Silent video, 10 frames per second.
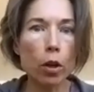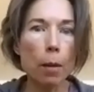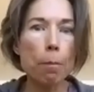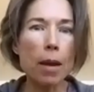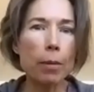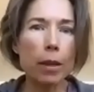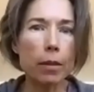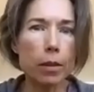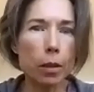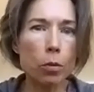Maybe it's
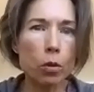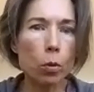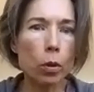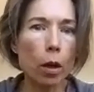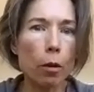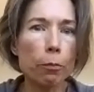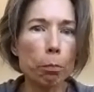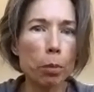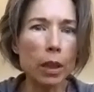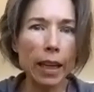some sort of
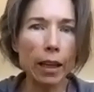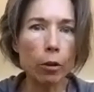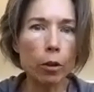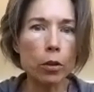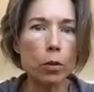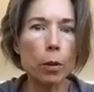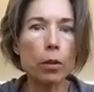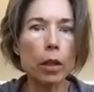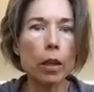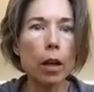plan or conspiracy,